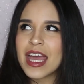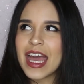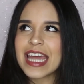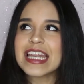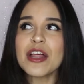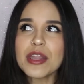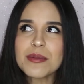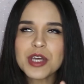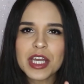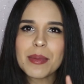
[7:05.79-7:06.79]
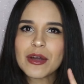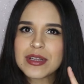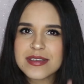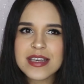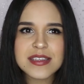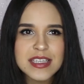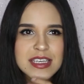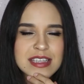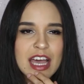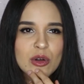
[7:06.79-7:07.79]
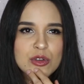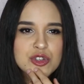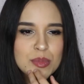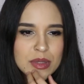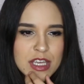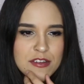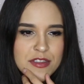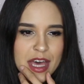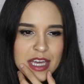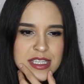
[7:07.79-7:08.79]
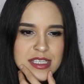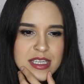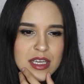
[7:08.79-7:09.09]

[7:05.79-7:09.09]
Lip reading: And now that I'm talking about necessities, I also believe that